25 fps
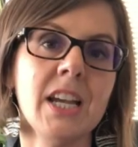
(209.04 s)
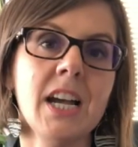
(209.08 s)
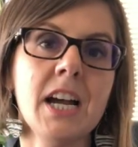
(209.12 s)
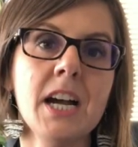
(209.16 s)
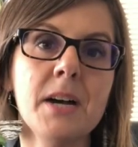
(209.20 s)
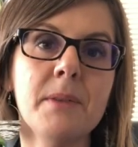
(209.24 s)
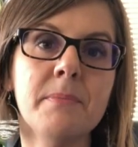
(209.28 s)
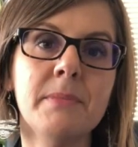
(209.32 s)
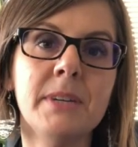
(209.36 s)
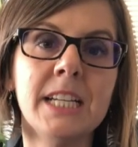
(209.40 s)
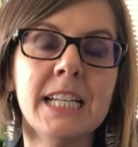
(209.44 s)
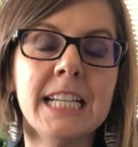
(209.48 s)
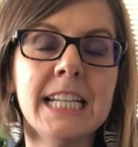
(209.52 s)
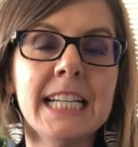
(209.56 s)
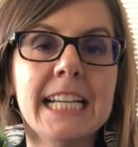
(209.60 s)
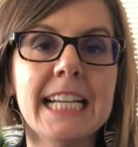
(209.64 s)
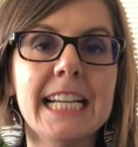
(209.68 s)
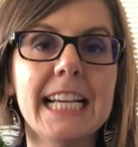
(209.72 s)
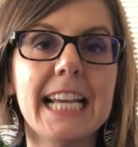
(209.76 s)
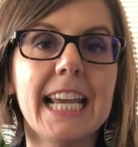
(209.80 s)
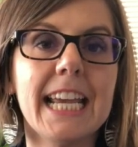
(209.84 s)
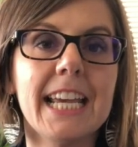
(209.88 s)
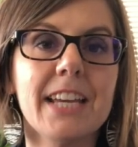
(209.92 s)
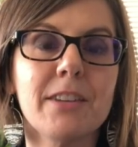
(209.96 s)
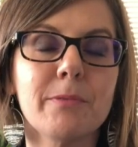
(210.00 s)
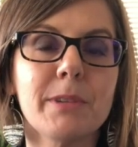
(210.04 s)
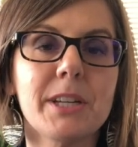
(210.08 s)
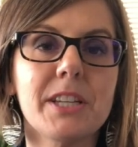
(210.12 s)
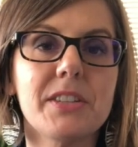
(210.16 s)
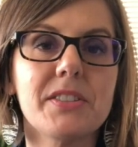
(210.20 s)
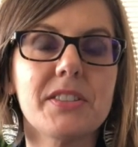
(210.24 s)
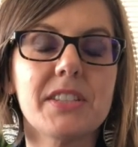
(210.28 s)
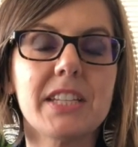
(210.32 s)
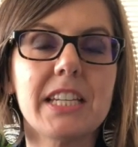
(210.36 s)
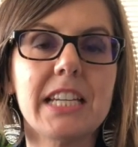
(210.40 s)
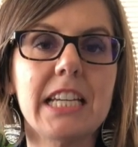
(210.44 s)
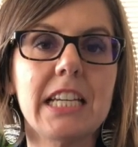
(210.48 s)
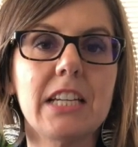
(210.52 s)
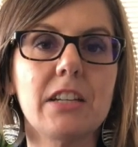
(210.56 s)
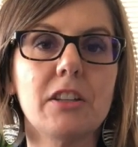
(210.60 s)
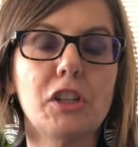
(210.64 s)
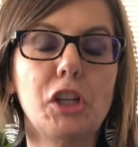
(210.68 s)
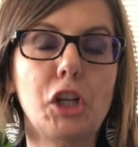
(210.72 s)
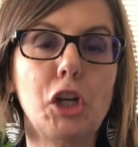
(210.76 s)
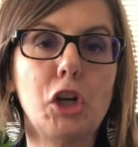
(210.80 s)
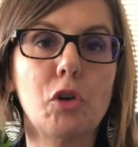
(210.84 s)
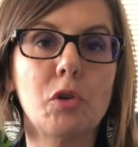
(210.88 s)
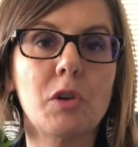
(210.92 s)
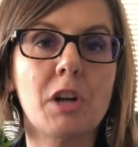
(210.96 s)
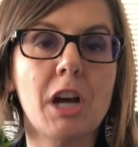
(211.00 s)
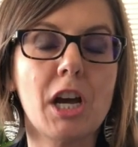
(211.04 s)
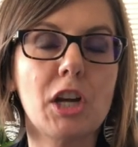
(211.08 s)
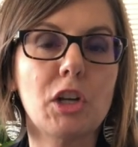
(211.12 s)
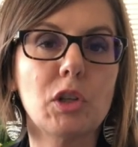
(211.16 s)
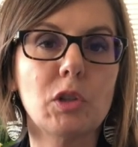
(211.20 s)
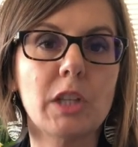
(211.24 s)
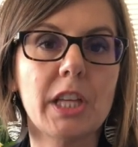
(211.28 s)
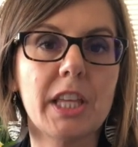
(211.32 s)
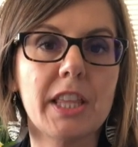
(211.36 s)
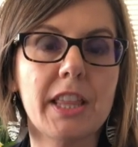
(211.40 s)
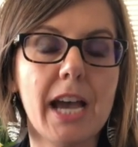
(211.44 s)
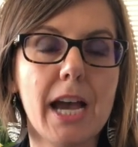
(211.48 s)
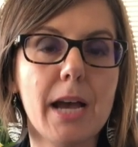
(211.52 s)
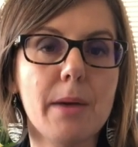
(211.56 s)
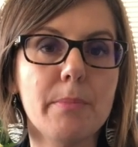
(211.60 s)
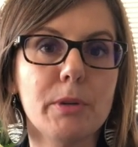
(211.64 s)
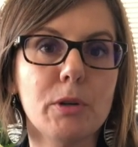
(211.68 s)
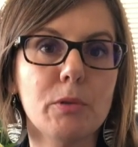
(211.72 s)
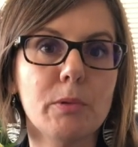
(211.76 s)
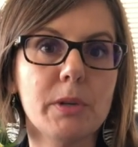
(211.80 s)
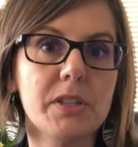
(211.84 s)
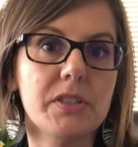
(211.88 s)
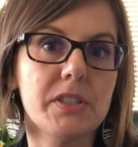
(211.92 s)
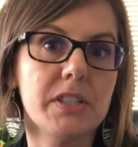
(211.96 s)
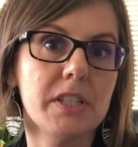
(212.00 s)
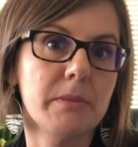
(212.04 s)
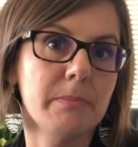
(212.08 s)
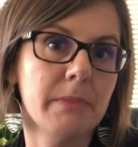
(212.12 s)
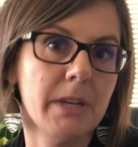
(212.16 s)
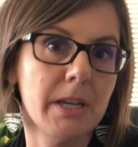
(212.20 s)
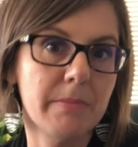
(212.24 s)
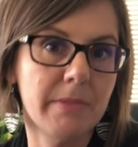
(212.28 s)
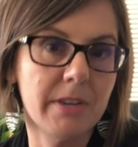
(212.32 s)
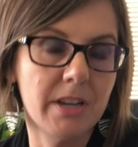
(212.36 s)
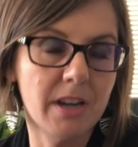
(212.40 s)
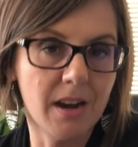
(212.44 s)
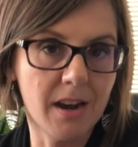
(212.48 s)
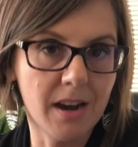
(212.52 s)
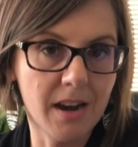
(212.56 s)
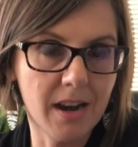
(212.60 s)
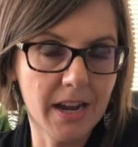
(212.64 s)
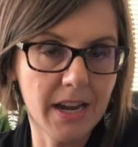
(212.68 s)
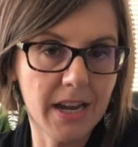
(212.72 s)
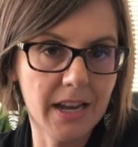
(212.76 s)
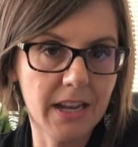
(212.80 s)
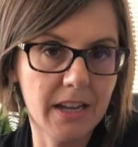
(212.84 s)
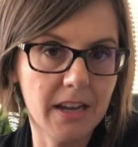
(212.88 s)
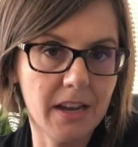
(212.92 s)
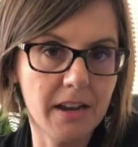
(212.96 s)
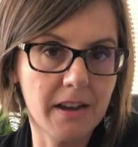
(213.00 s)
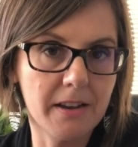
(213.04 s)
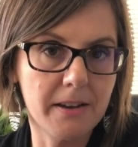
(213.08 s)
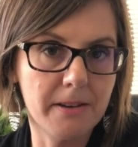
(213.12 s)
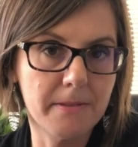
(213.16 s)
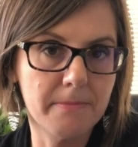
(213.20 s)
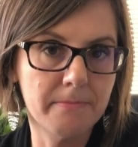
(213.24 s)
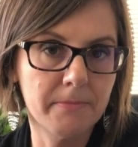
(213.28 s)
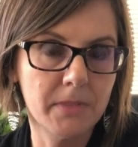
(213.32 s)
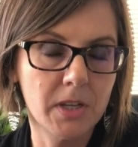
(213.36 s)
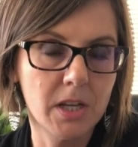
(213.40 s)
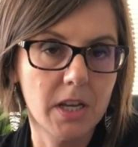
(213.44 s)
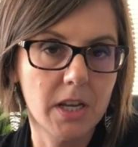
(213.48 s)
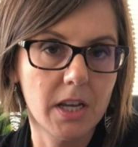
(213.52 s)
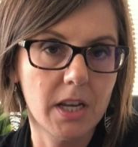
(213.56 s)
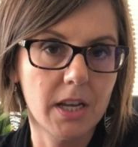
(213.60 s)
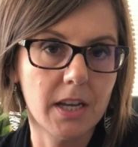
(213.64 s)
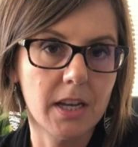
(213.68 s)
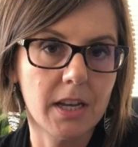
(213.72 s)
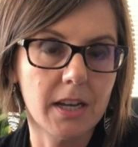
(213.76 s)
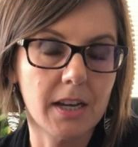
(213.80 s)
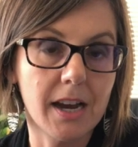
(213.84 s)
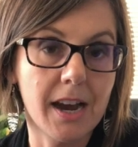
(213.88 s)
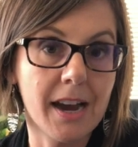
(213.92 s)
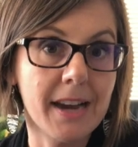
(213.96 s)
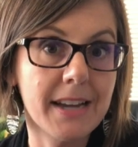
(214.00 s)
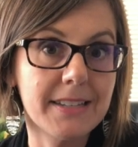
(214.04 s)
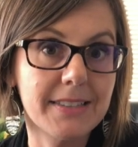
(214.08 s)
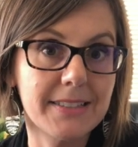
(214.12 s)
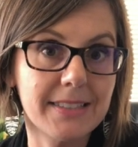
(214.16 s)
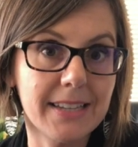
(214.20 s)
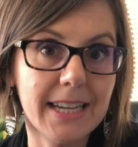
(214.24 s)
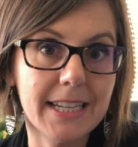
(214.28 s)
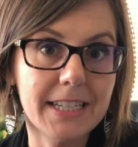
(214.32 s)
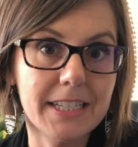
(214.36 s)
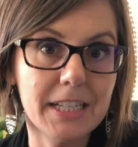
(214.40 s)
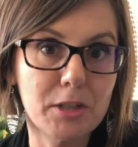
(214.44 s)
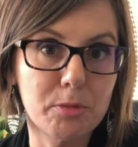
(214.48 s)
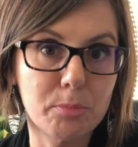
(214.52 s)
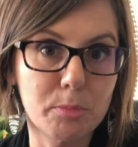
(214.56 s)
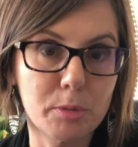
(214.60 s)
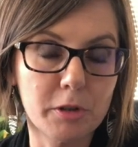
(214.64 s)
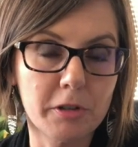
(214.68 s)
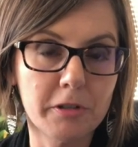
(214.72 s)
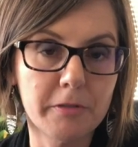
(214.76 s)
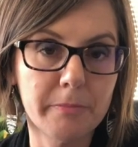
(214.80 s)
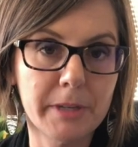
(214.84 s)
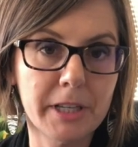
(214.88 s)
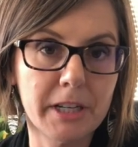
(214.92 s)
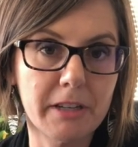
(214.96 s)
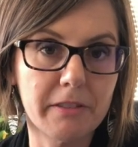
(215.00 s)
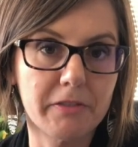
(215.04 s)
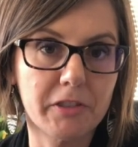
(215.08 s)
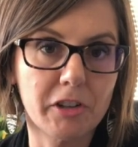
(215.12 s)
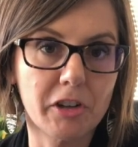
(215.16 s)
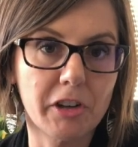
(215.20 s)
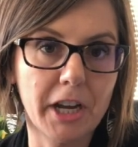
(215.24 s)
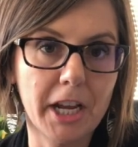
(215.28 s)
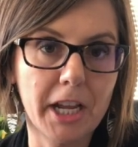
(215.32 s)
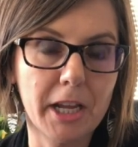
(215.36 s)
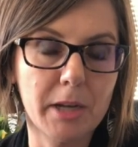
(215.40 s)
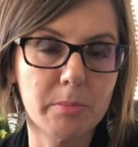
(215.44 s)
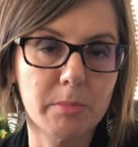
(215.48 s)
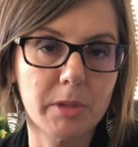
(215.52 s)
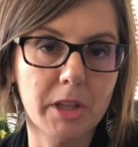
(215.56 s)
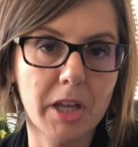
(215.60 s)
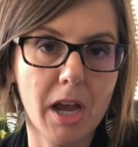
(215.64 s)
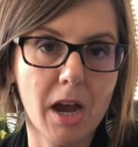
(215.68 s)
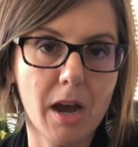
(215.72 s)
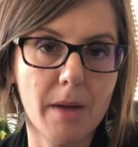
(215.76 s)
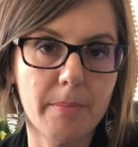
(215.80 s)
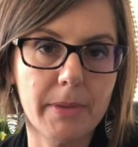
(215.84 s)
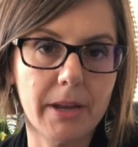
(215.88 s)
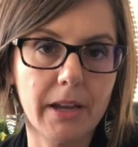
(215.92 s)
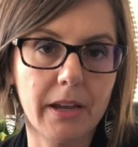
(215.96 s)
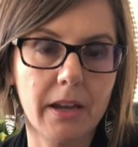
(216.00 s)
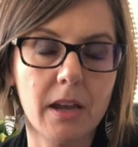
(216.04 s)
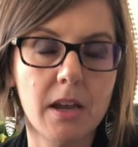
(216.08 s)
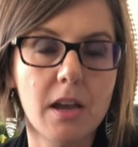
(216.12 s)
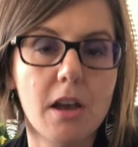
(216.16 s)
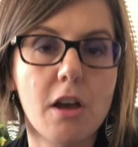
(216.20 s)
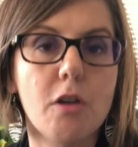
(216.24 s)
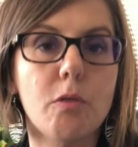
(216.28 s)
And we see, you know, not only that, but we see maybe eyesight improvement if they're amblyopic.